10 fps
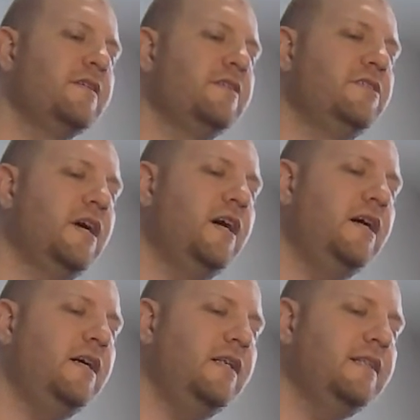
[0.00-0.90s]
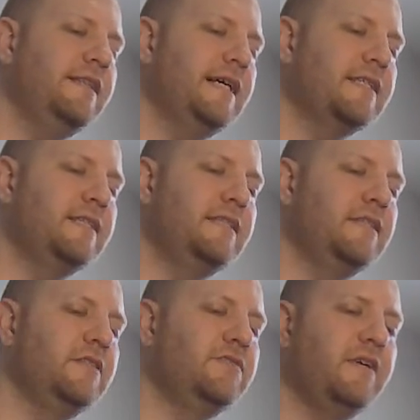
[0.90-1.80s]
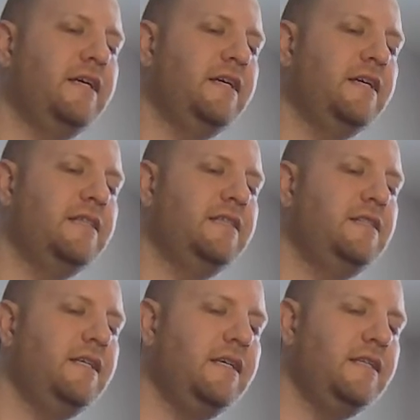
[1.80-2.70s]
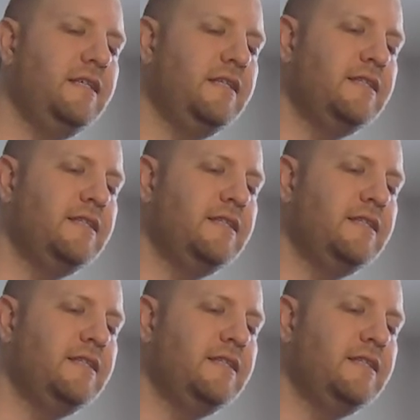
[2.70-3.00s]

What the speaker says: Jha-nakdhin, dreghedhini,